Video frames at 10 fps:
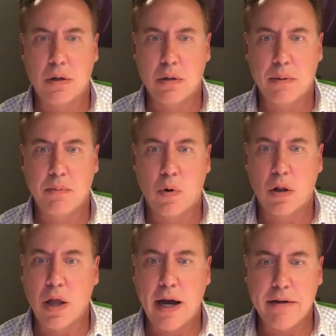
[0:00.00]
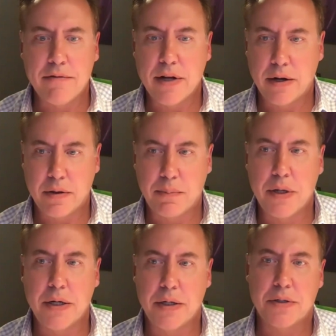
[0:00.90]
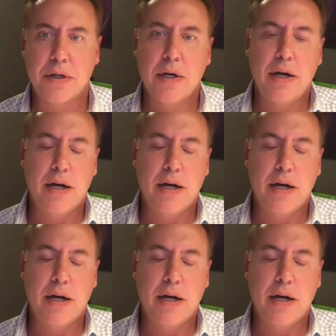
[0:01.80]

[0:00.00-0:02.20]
a little bit more alive down in their penis.